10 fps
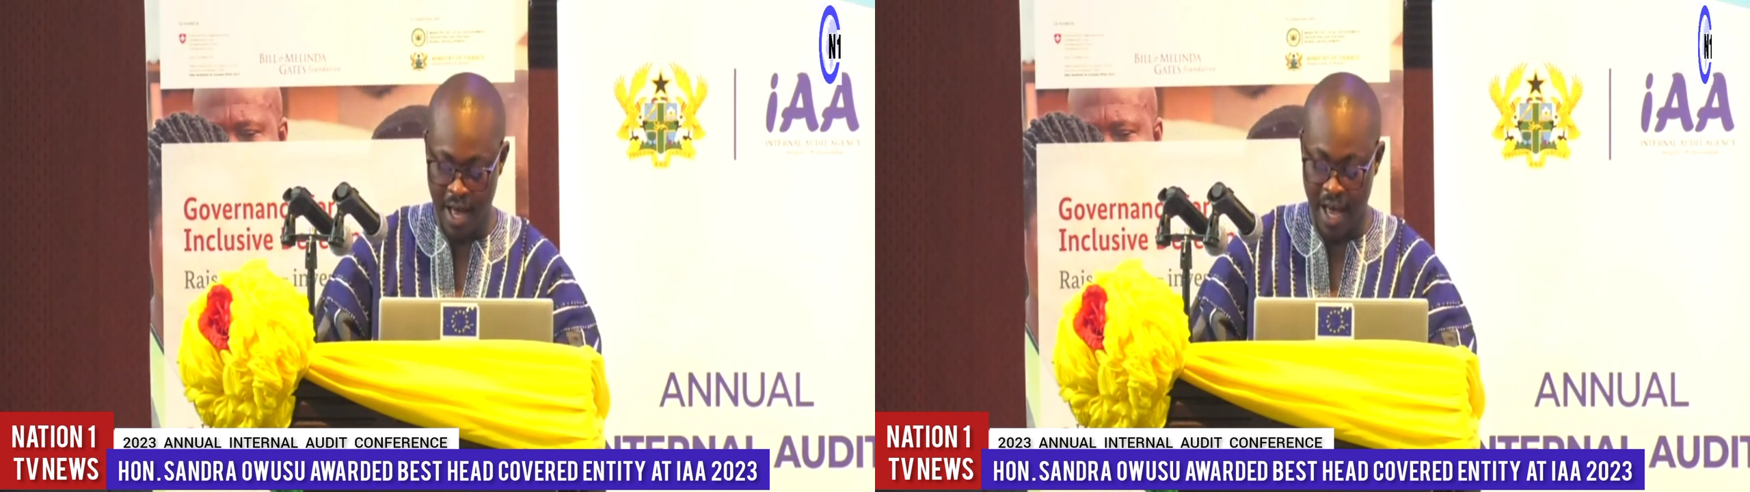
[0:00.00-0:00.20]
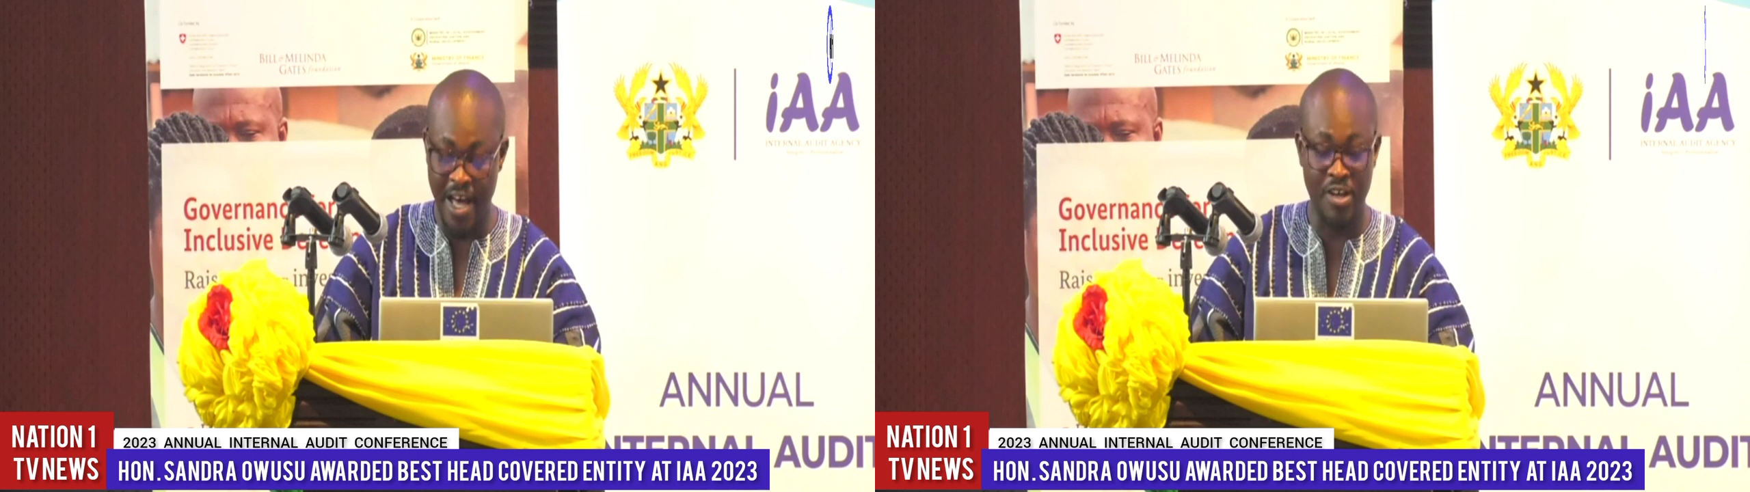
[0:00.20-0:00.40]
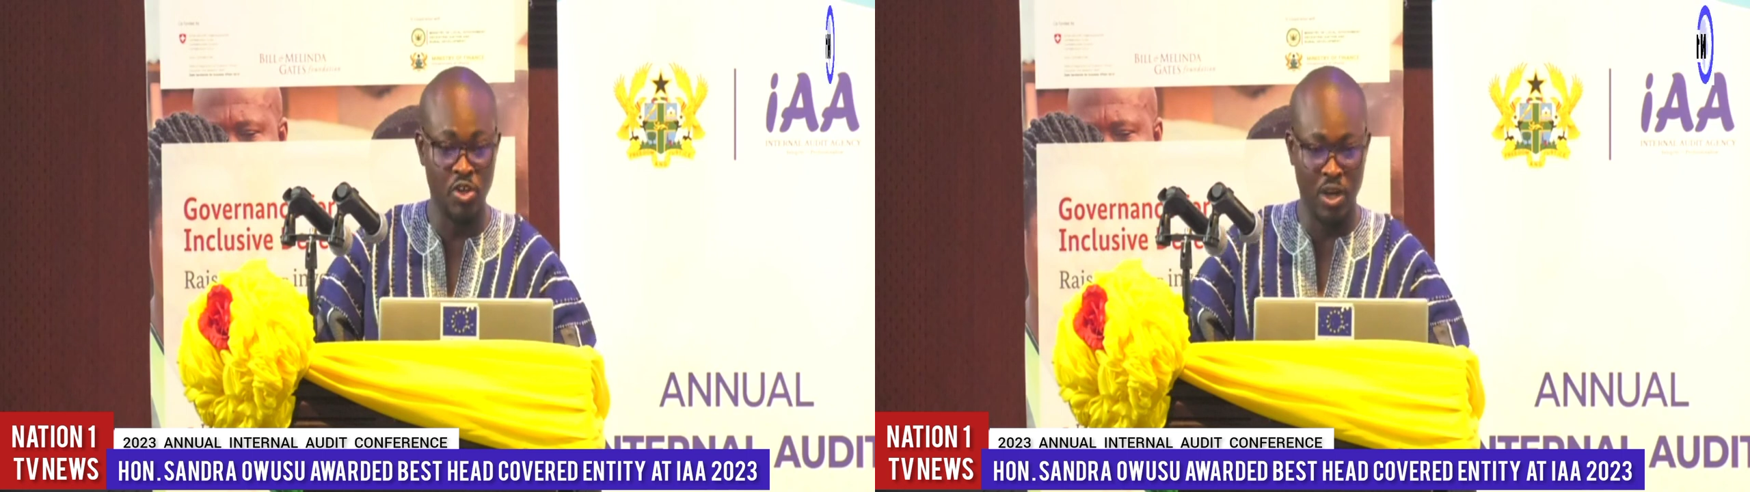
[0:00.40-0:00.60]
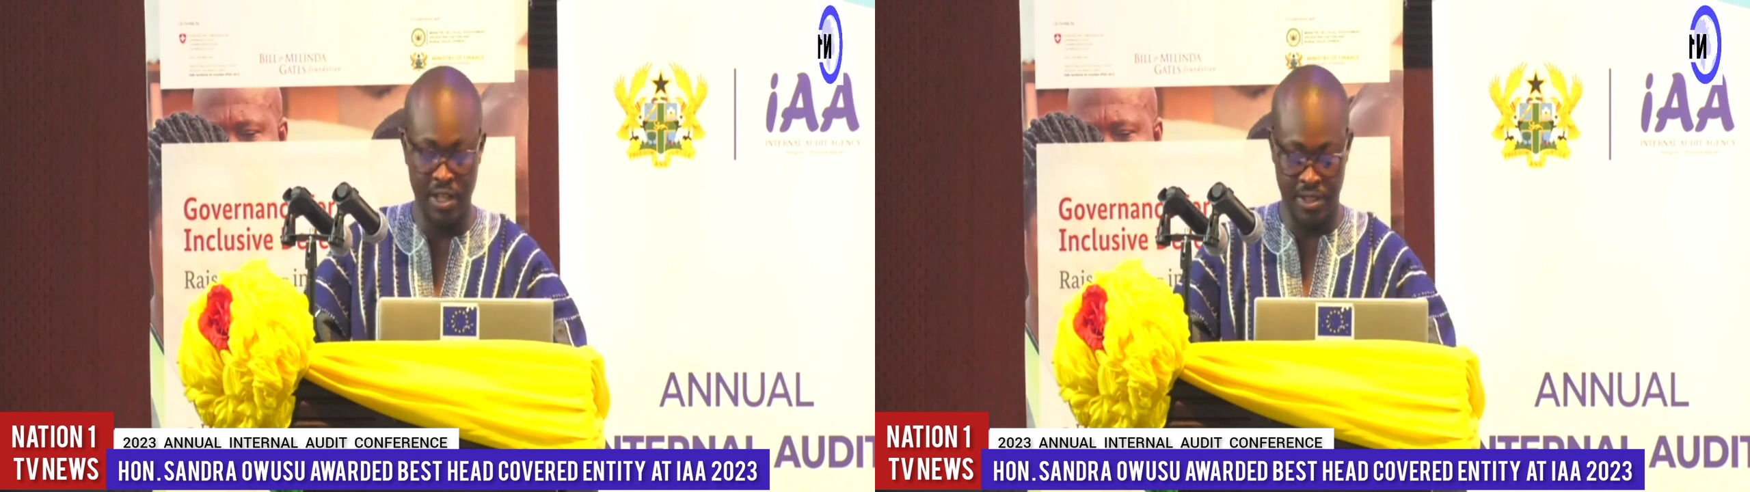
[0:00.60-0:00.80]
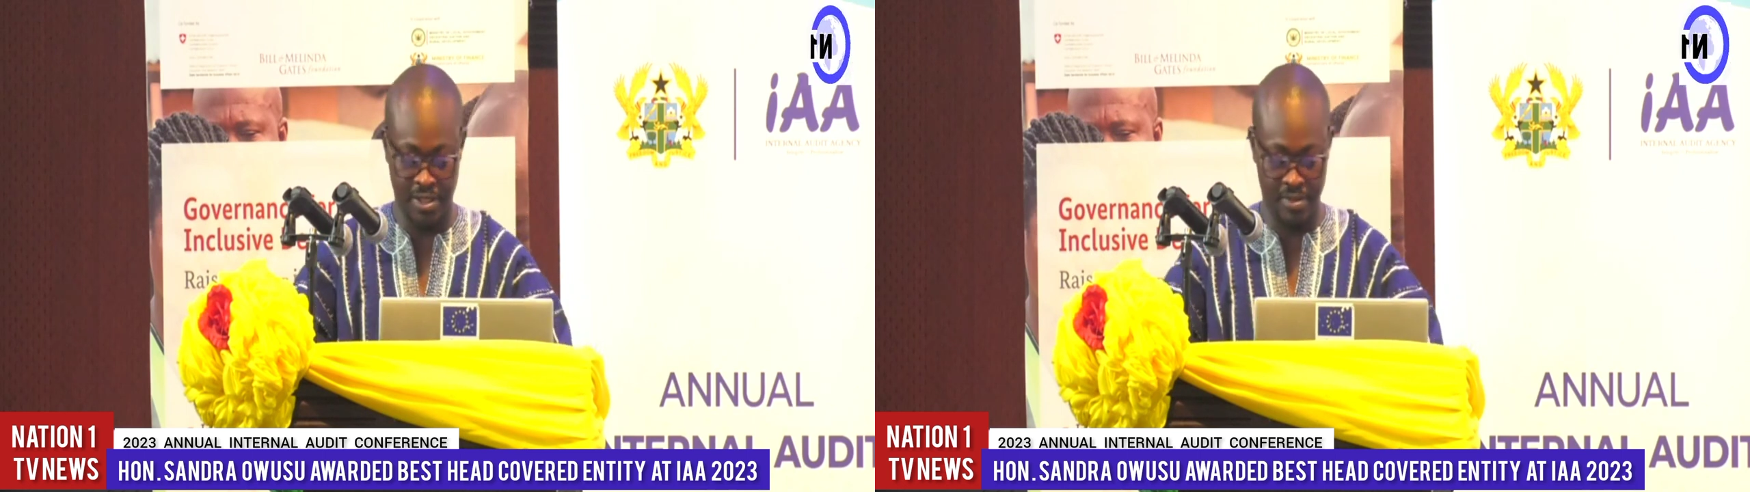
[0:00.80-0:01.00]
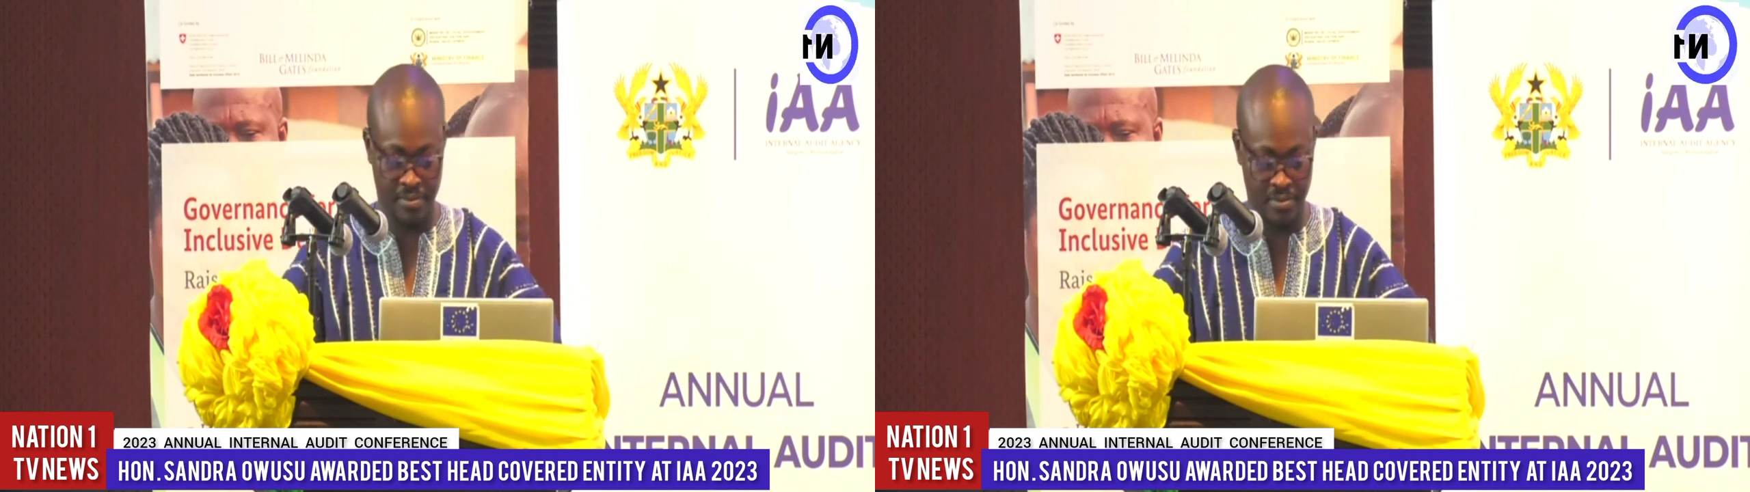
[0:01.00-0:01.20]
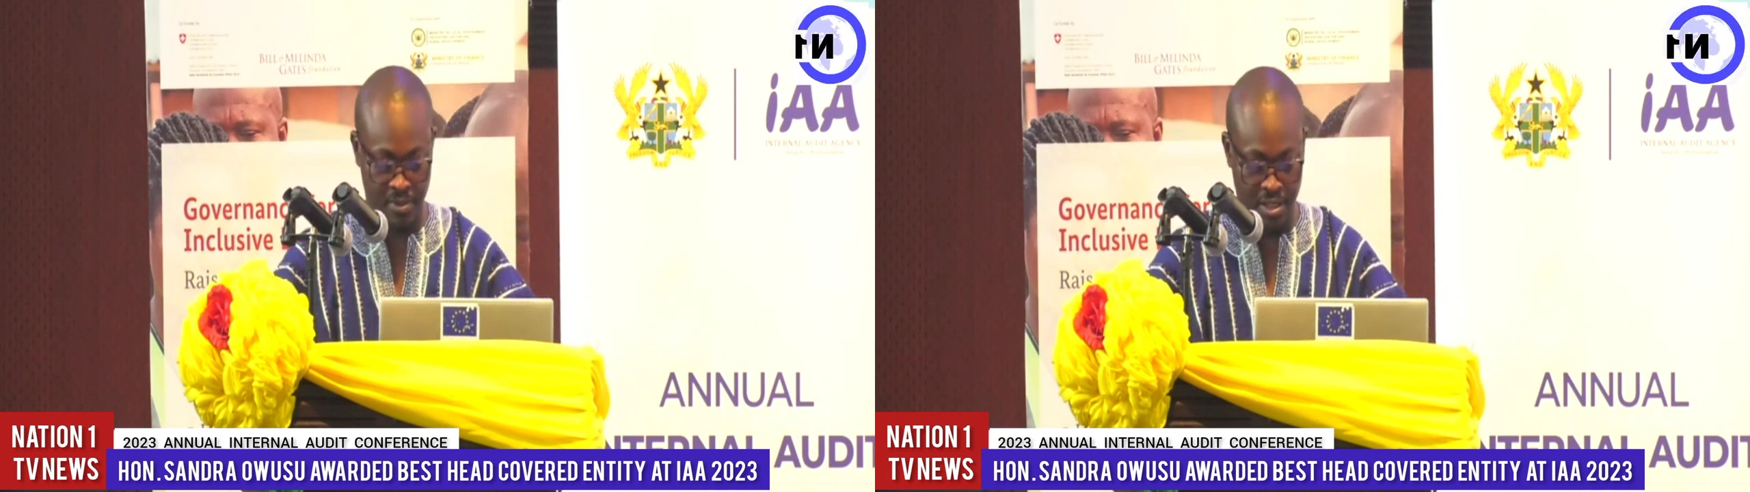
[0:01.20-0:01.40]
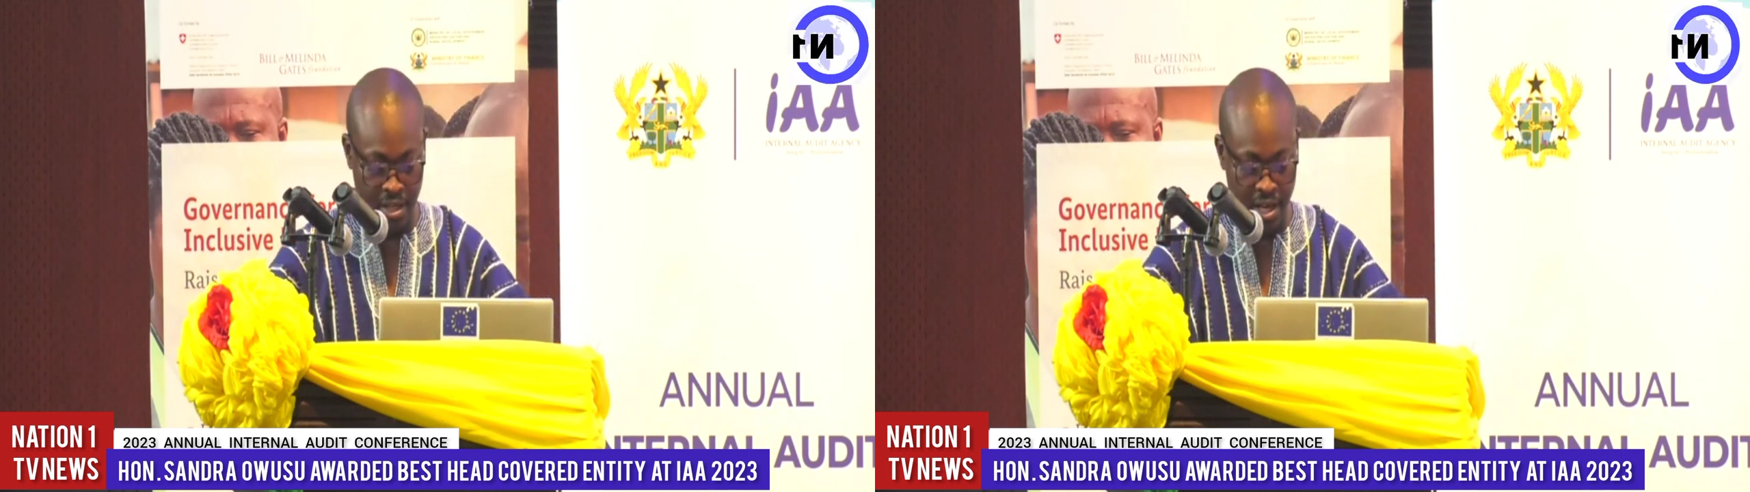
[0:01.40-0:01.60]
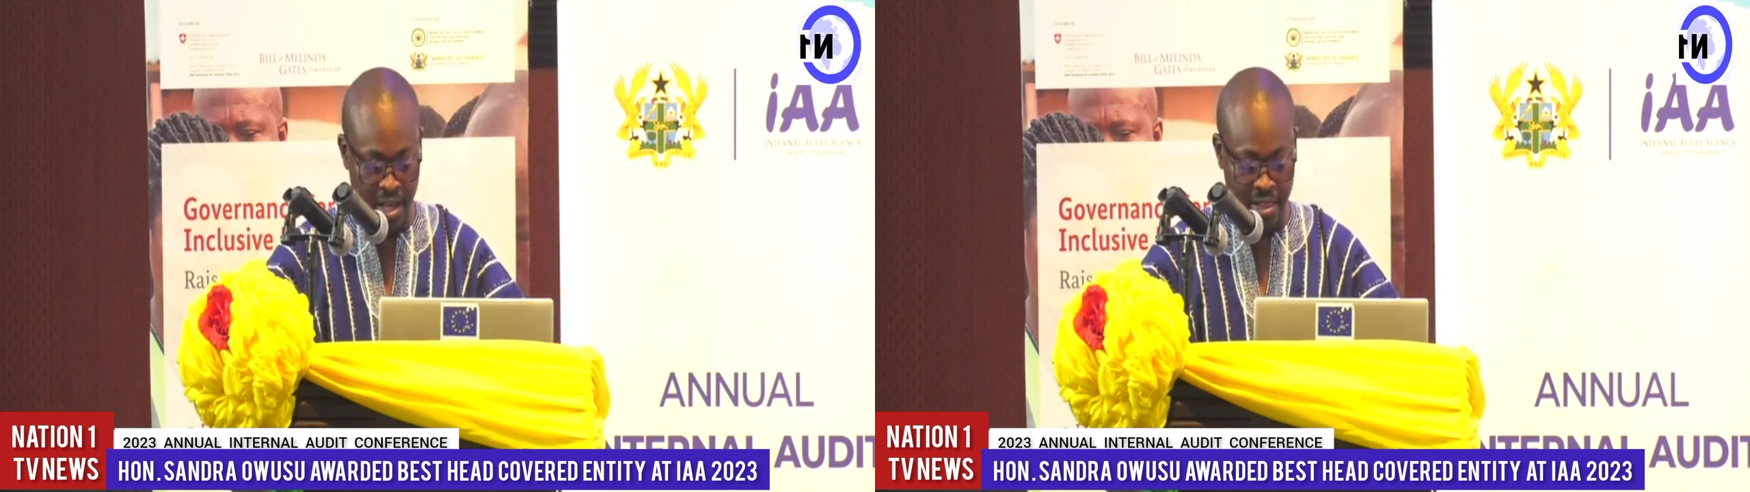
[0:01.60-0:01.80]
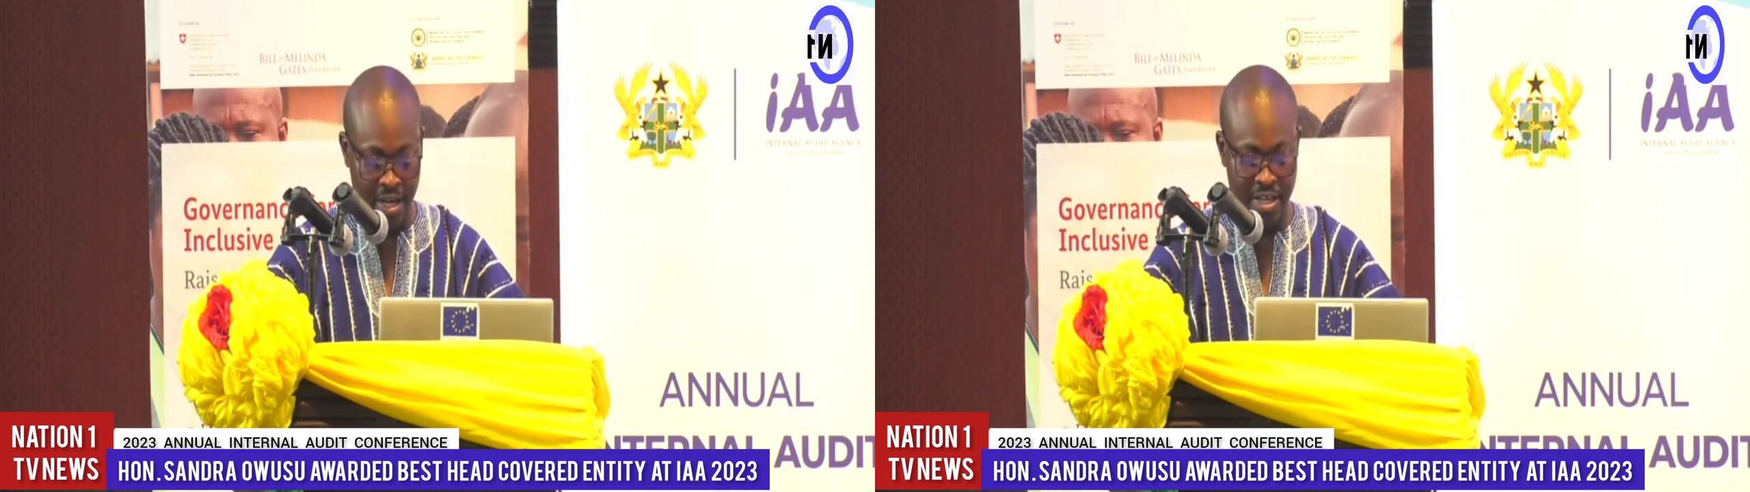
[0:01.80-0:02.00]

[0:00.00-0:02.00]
I acknowledge that